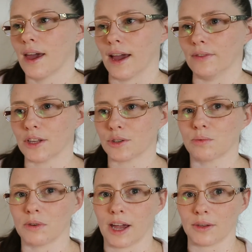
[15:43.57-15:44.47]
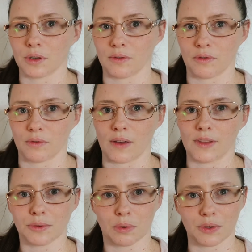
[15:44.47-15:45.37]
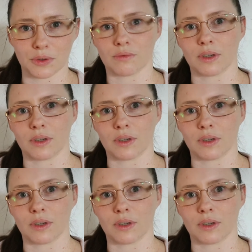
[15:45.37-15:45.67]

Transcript: And that's when I sort of